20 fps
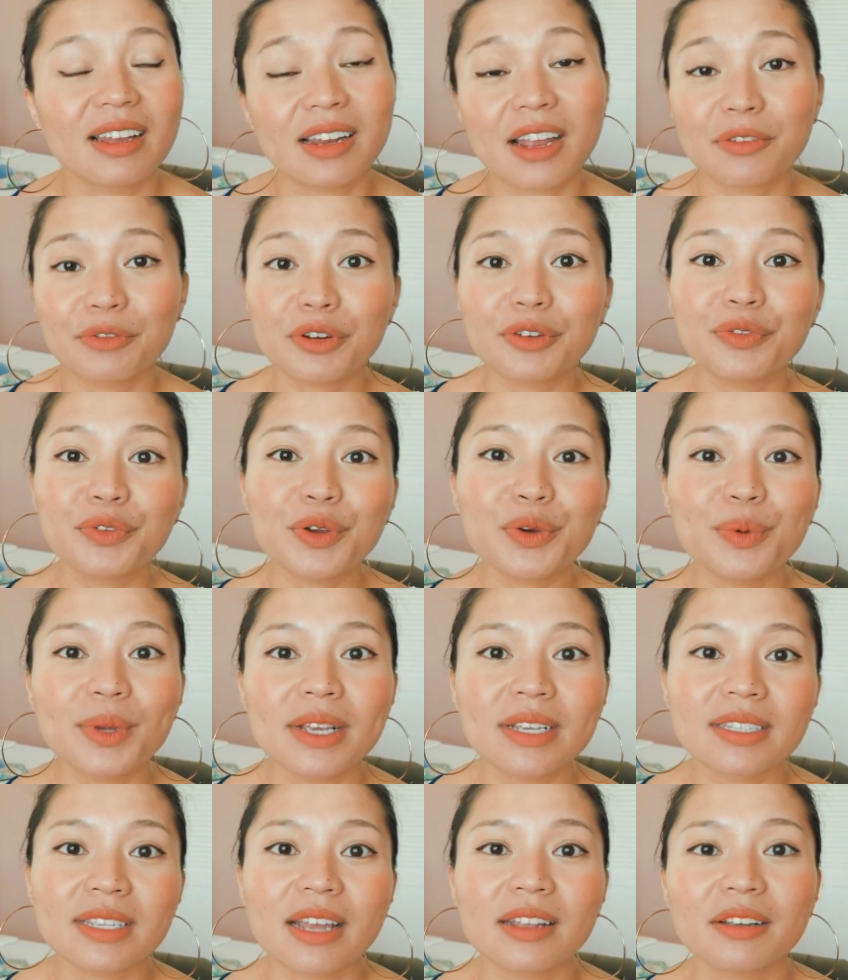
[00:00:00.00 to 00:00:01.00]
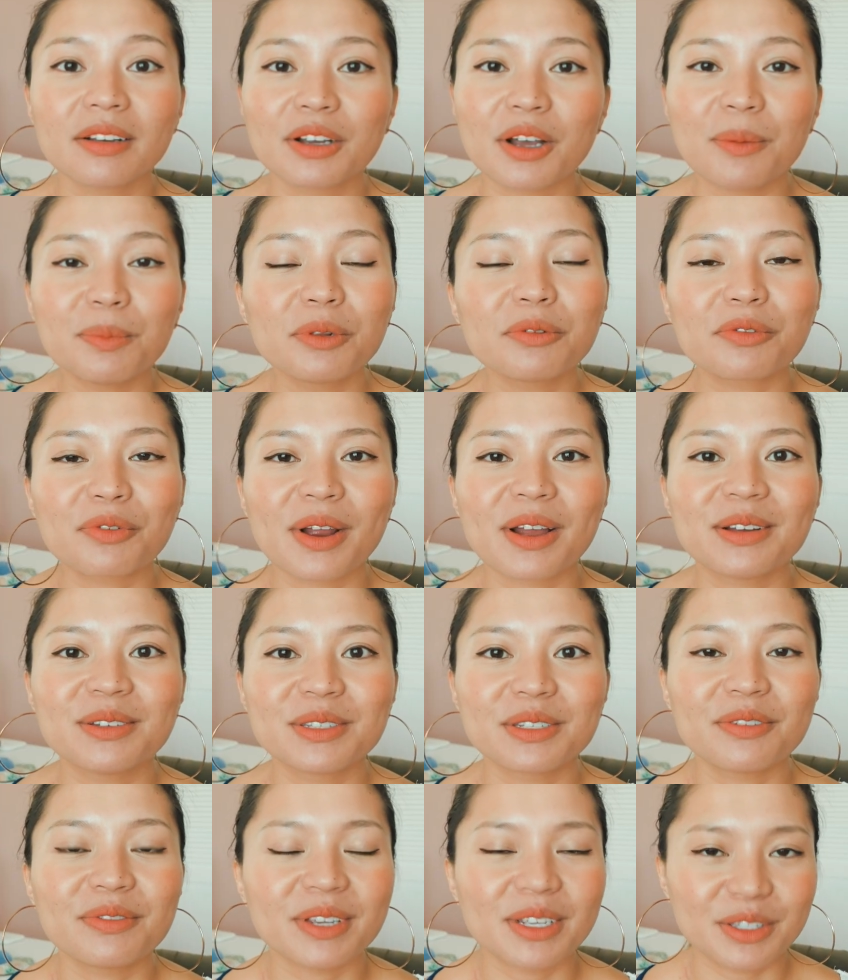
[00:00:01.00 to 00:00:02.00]
And after a few weeks and a couple of
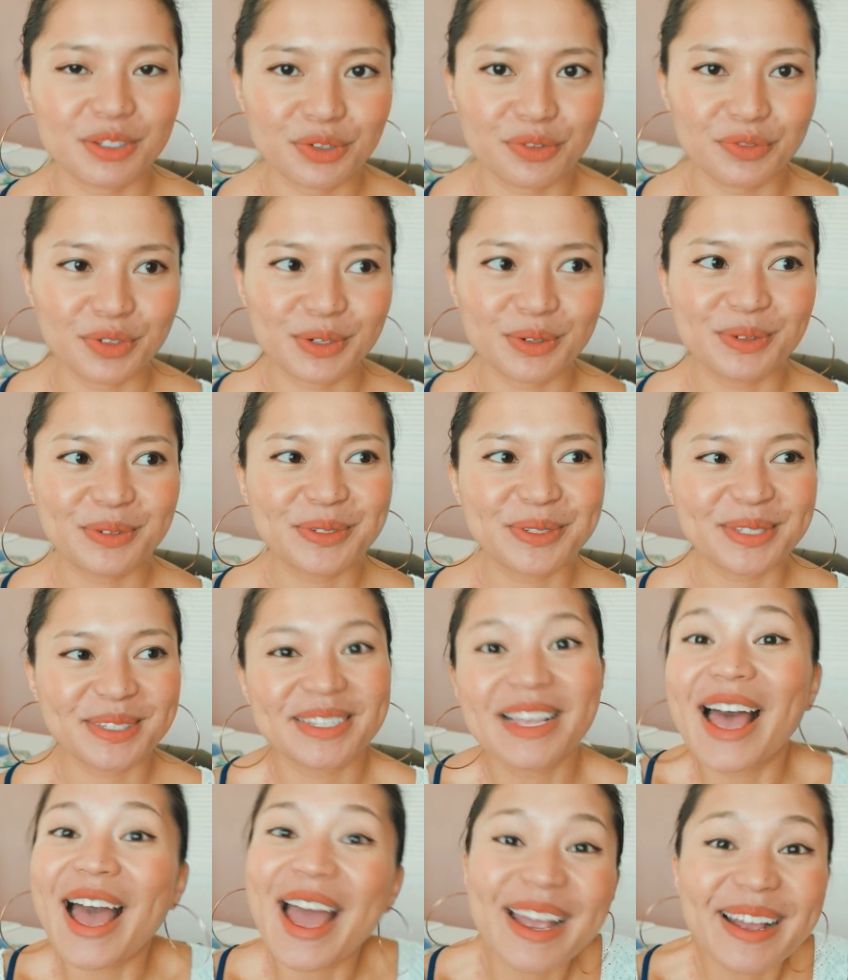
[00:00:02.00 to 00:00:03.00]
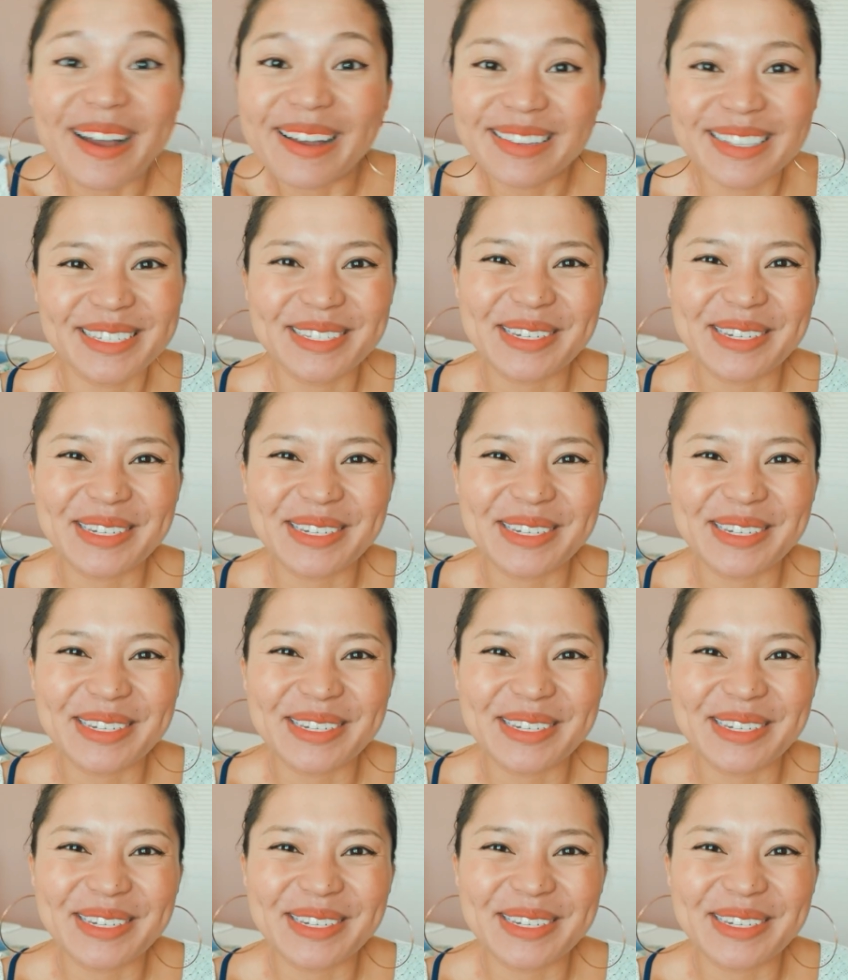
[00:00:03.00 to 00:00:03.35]
rounds of interviews, I got the